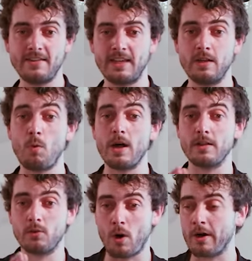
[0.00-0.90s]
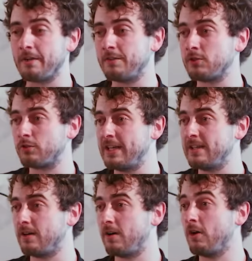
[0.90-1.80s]
taking 1/4 of the
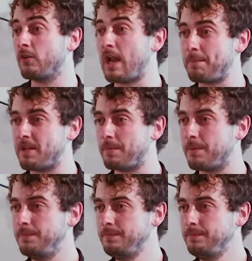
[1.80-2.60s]
screen on the laptop.